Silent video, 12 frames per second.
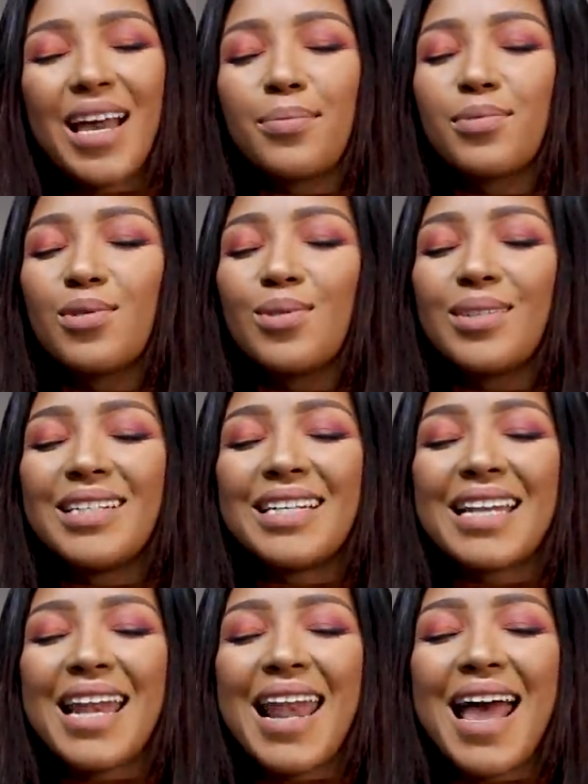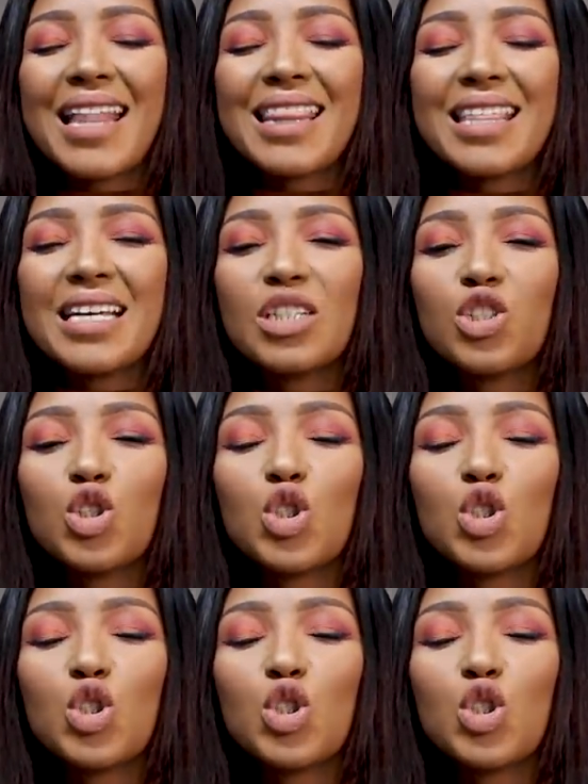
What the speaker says: absolutely nothing to